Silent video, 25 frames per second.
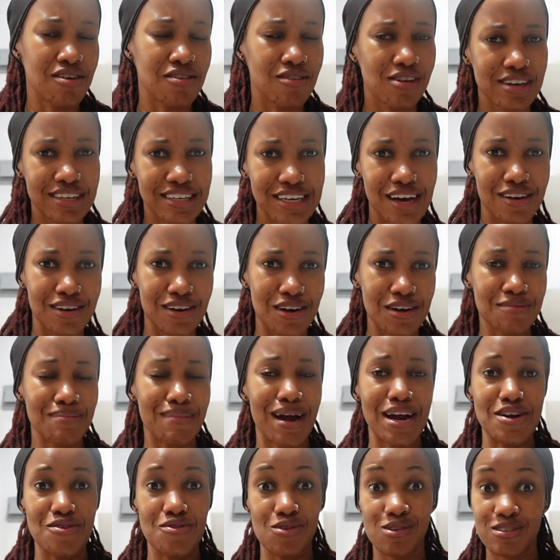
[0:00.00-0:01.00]
I wrote down on
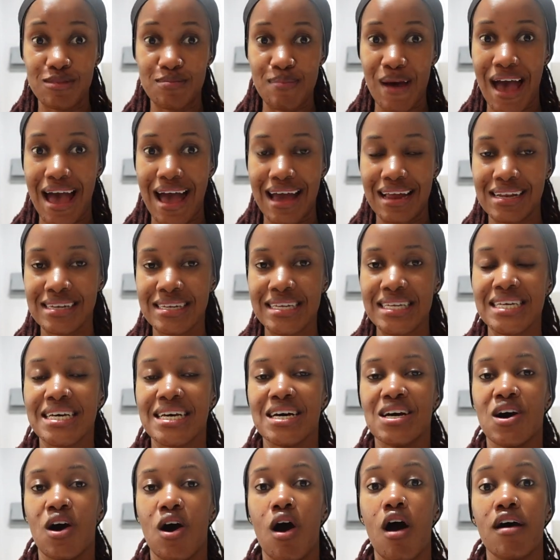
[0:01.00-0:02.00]
my notepad
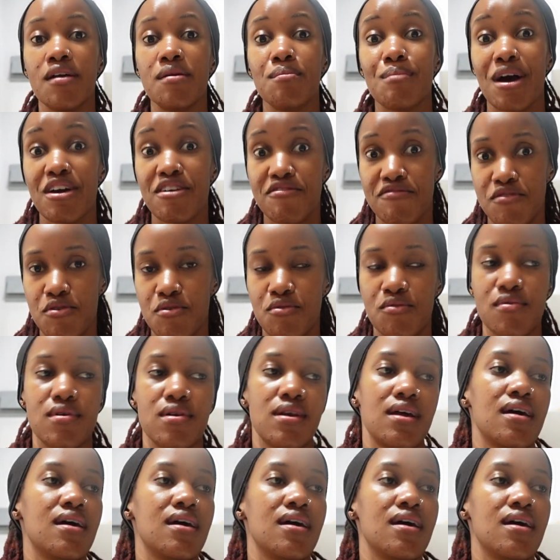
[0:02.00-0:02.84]
on my phone.